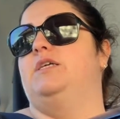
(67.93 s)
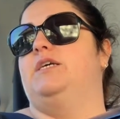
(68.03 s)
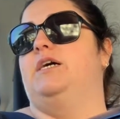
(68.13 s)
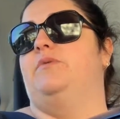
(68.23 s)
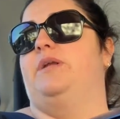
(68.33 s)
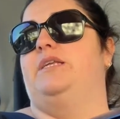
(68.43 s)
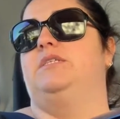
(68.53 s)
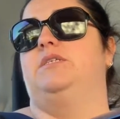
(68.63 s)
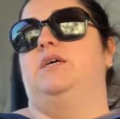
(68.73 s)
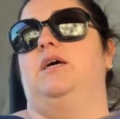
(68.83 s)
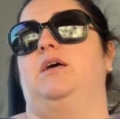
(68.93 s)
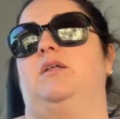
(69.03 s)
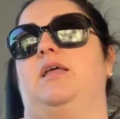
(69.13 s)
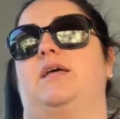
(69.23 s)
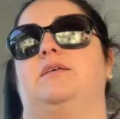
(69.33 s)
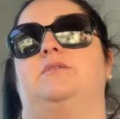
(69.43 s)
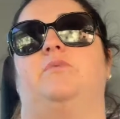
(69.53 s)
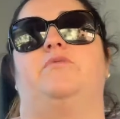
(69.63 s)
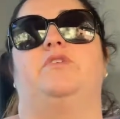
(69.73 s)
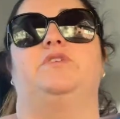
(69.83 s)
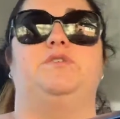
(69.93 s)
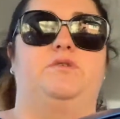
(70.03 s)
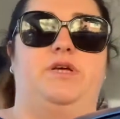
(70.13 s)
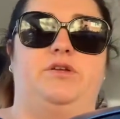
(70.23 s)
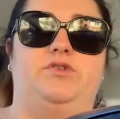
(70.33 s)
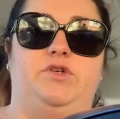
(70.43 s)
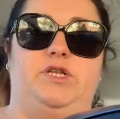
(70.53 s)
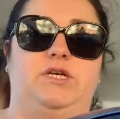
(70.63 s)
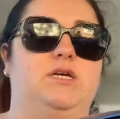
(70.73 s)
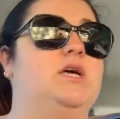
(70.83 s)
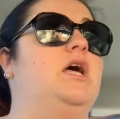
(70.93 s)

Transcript: I went into, like, we've got a store here in Australia